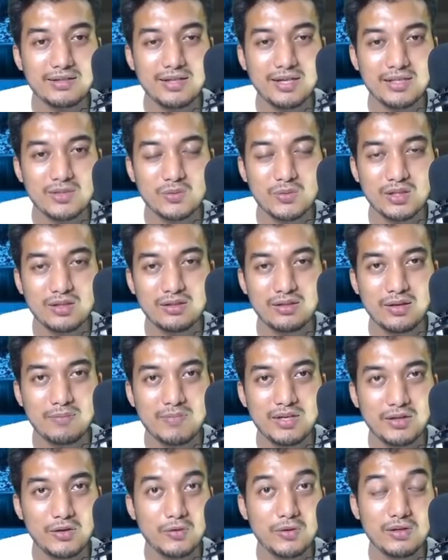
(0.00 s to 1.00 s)
as well. I'm
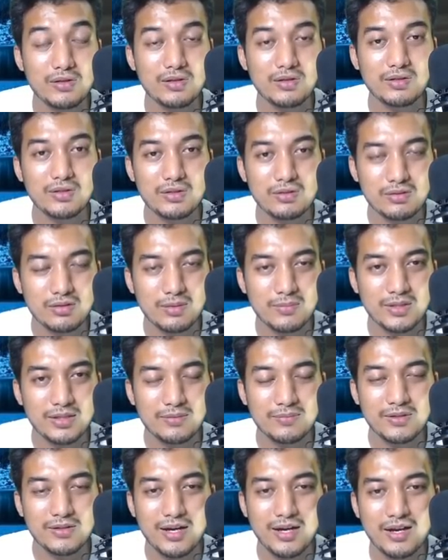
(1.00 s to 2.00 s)
like really going to summon
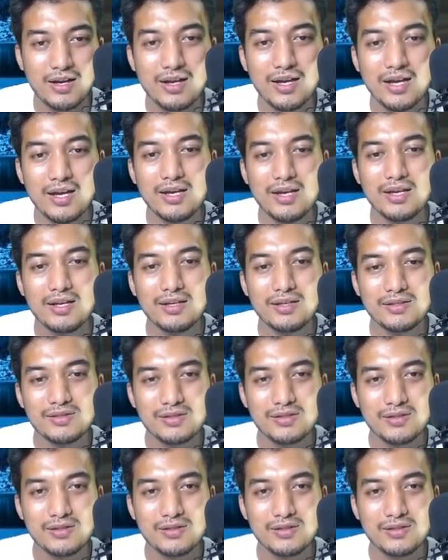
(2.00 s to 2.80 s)
him, okay? So